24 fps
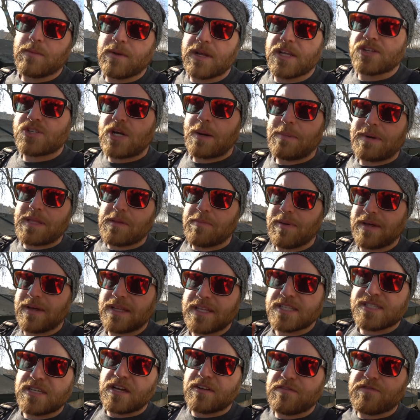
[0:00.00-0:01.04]
I'm gonna drop by the
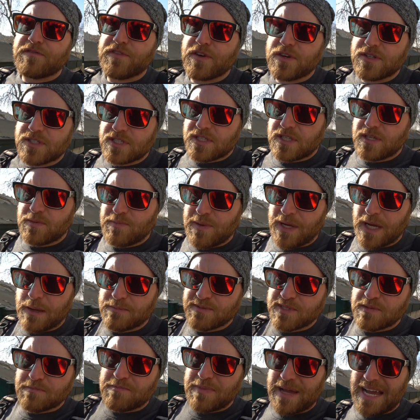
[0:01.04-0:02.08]
Peloton first, pick up
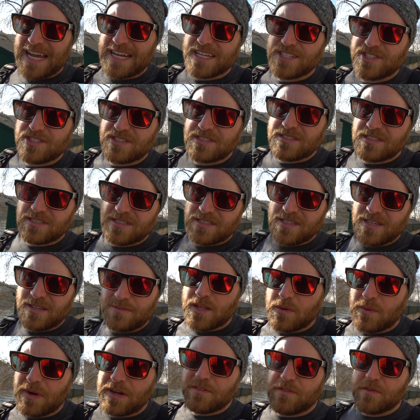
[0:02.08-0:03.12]
some packages.
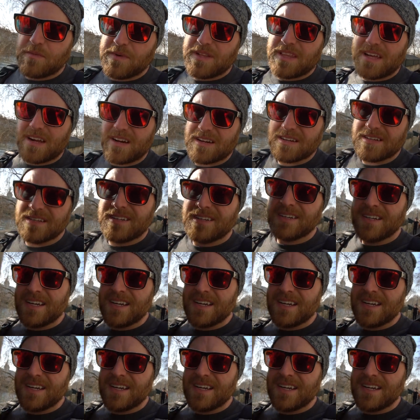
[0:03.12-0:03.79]
They're waiting for me there.